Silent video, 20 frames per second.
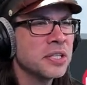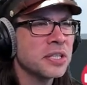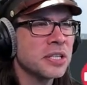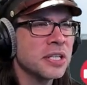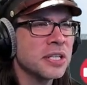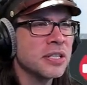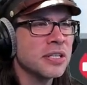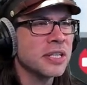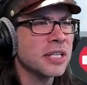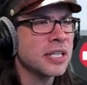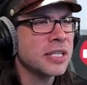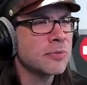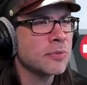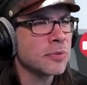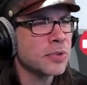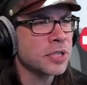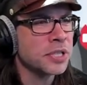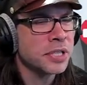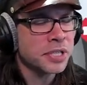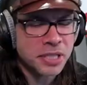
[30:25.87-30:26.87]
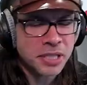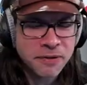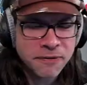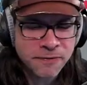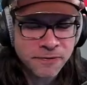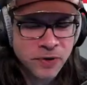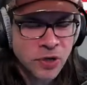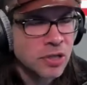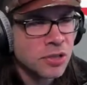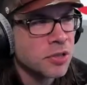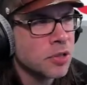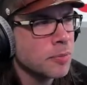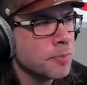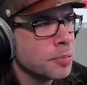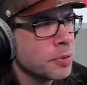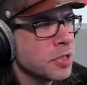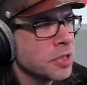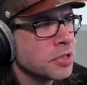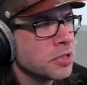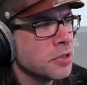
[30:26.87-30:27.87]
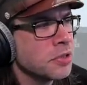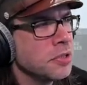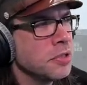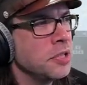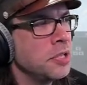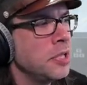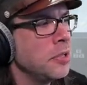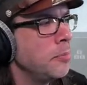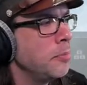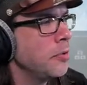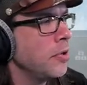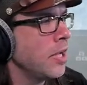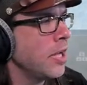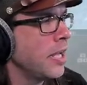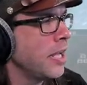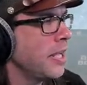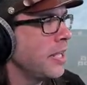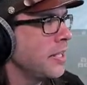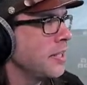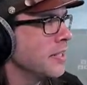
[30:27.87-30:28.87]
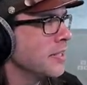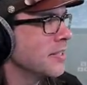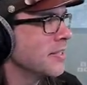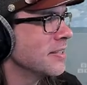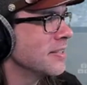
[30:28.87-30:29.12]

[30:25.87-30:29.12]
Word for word: All right, we're going to give Fartner push a little break.